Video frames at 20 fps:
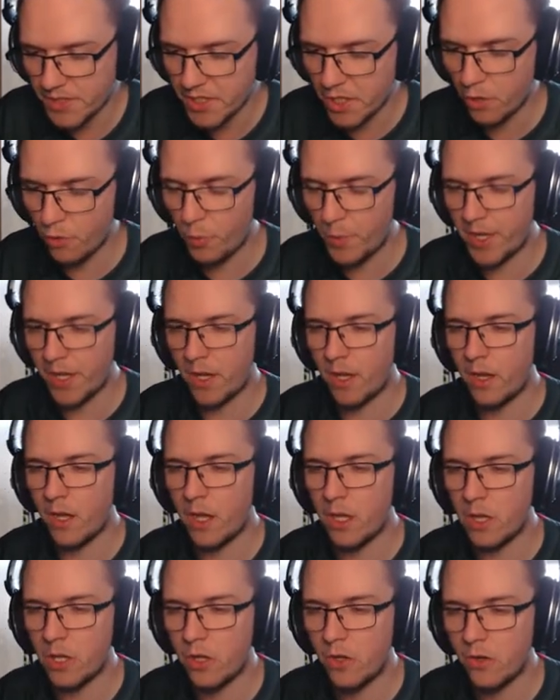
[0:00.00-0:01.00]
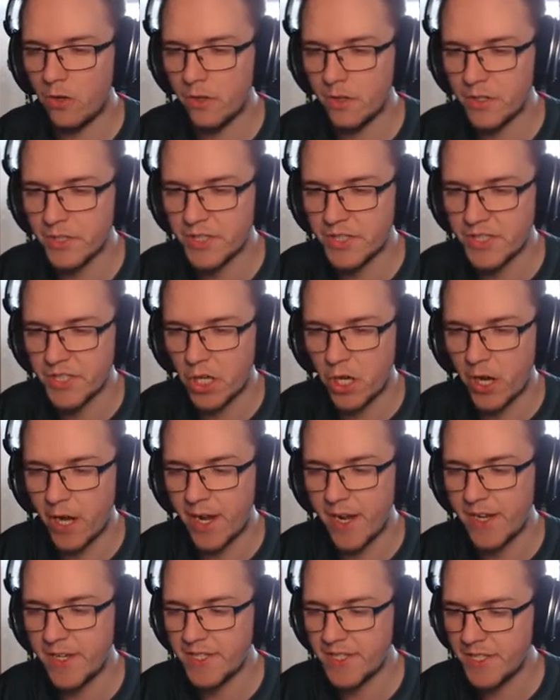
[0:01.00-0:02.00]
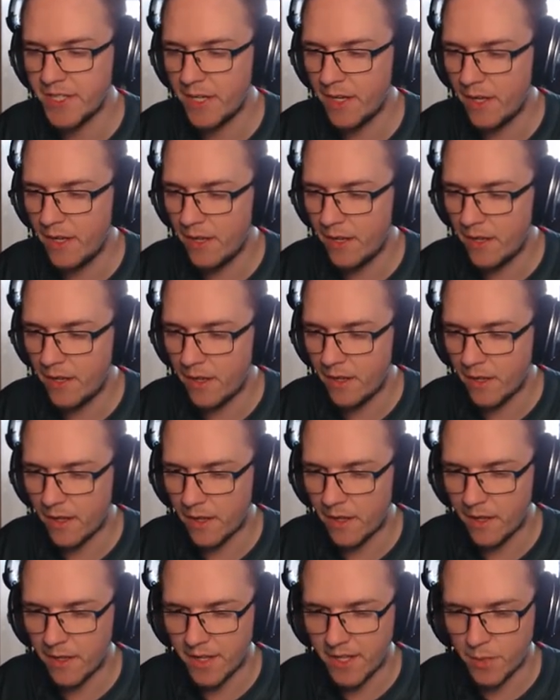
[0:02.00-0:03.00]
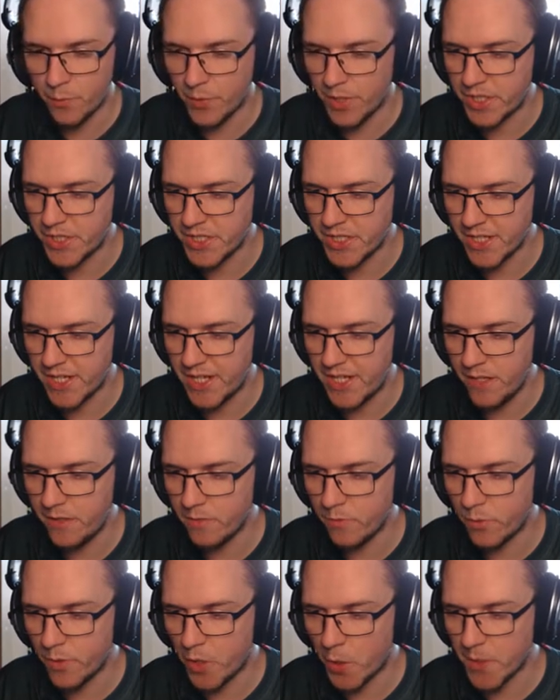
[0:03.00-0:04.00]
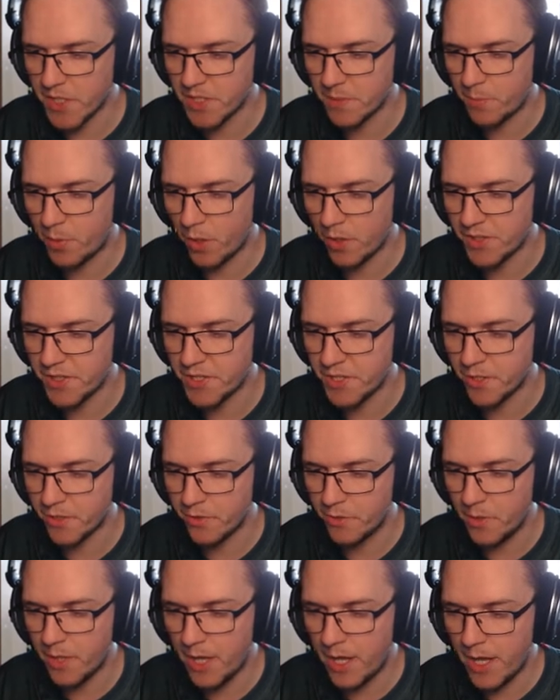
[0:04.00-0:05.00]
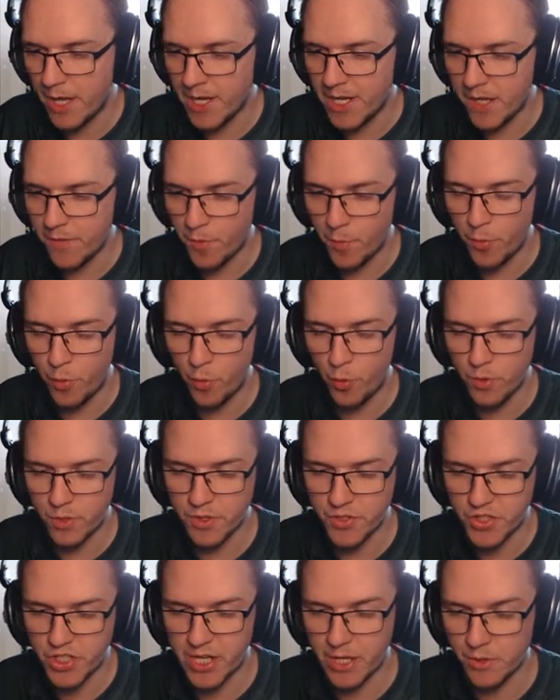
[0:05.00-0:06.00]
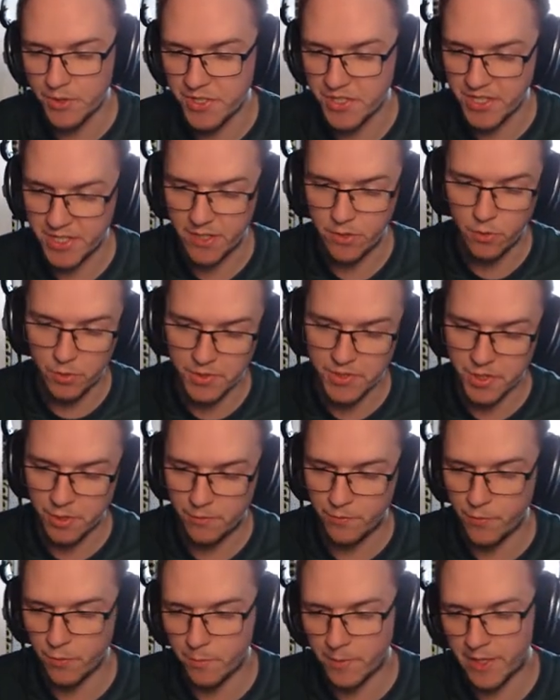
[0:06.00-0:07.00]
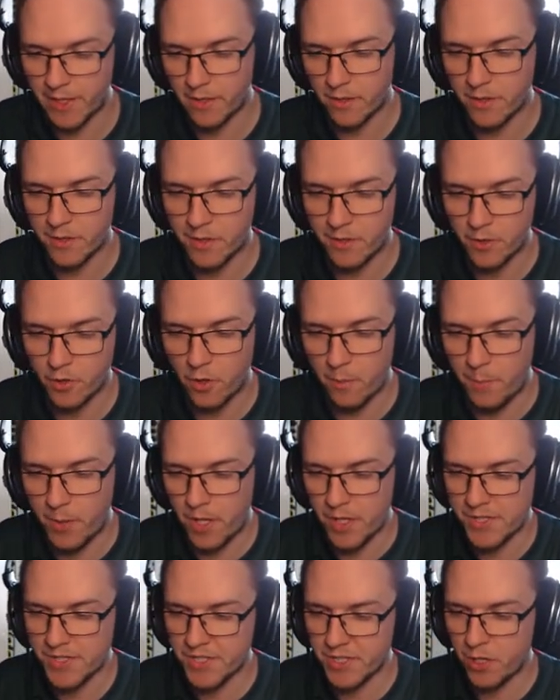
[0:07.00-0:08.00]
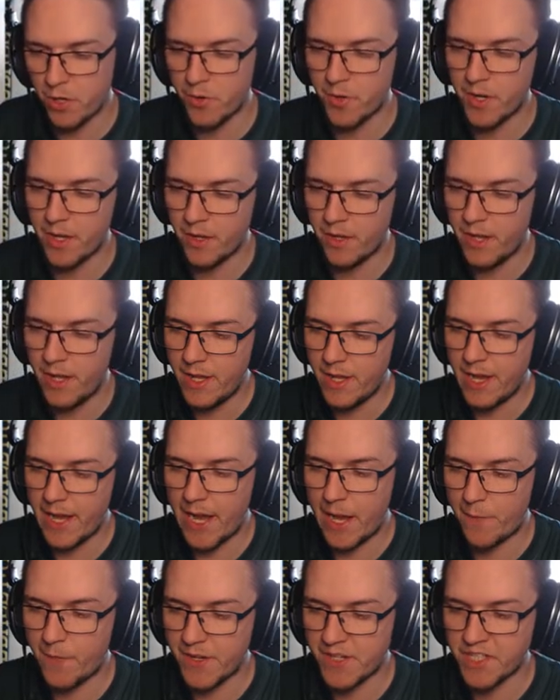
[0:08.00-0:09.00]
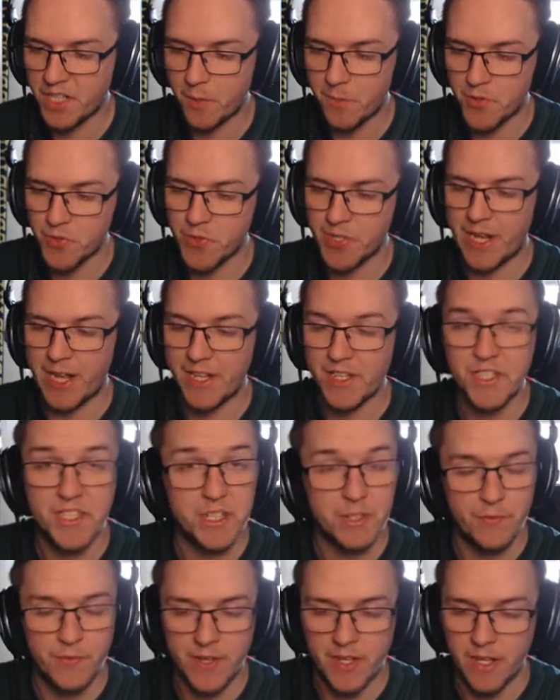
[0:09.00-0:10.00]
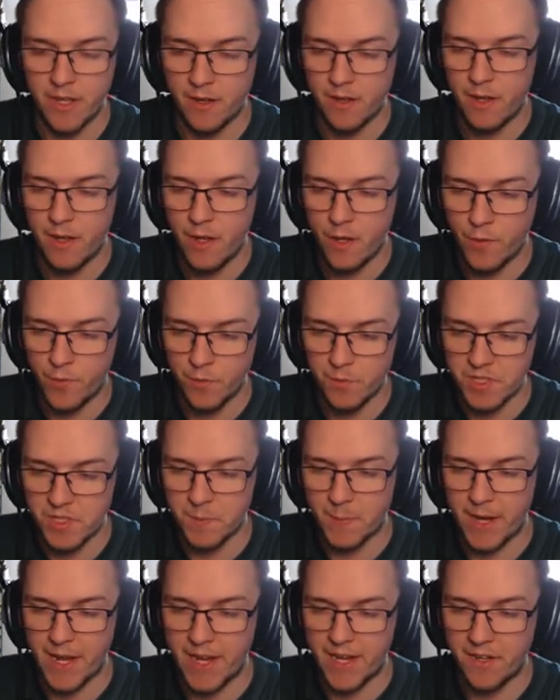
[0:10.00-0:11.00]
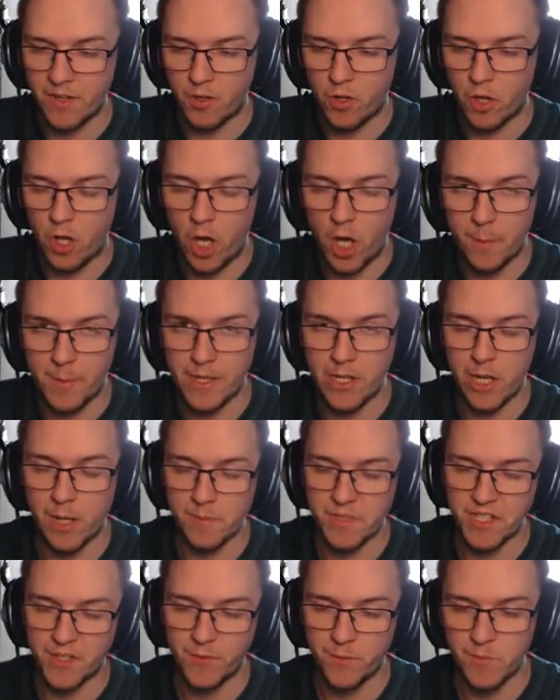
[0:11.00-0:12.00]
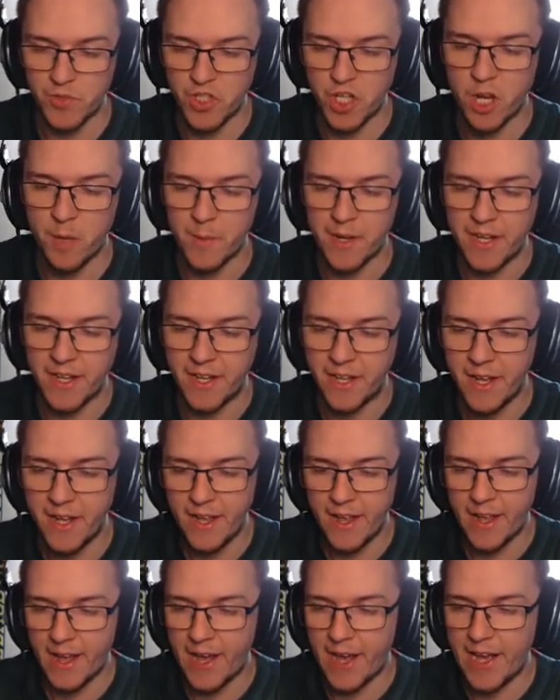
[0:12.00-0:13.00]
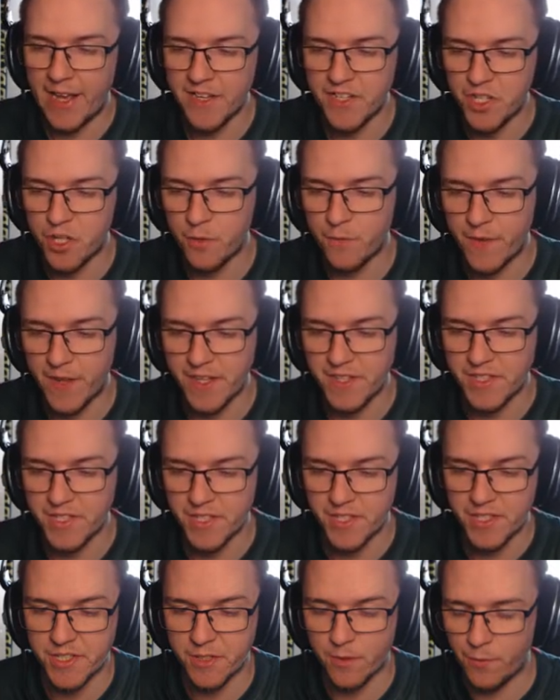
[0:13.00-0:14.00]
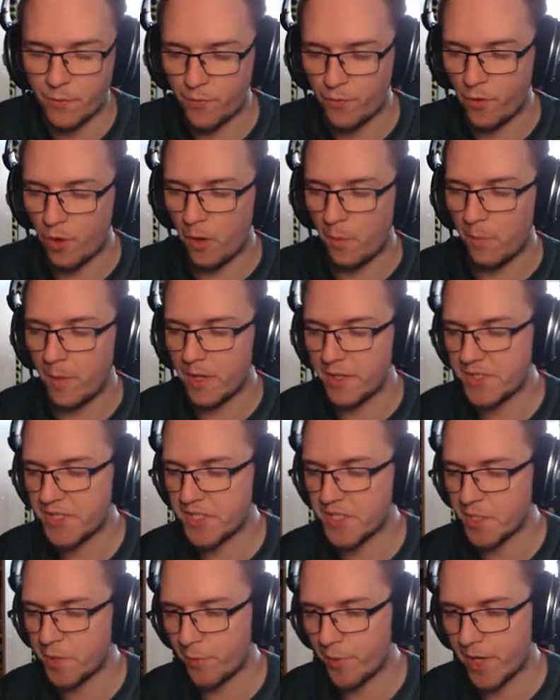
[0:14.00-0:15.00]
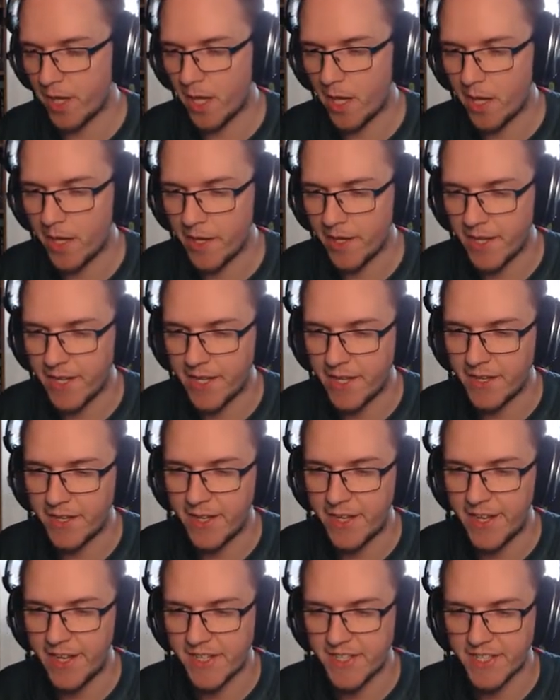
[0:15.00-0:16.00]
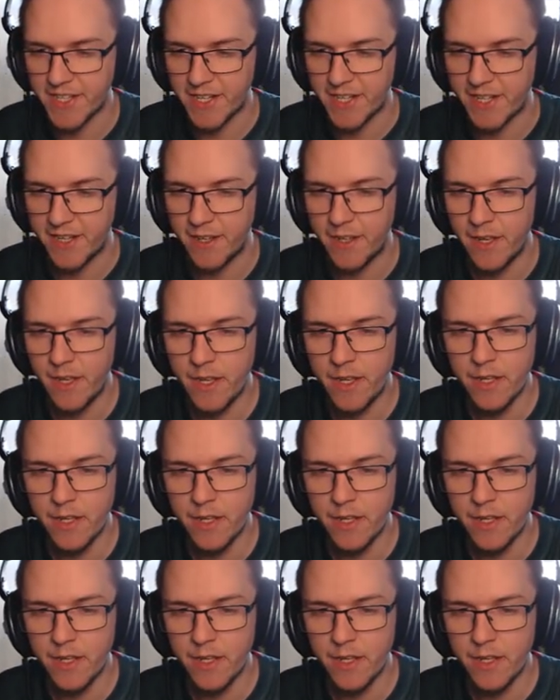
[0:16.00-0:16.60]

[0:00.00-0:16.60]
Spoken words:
So we are alongside, can we see? We're going to pot two. Liverpool and Chelsea, also from England. We've got Barcelona, Atletico Madrid and Sevilla from Spain. You've got RB Leipzig from Germany and Juventus from Serie A in Italy.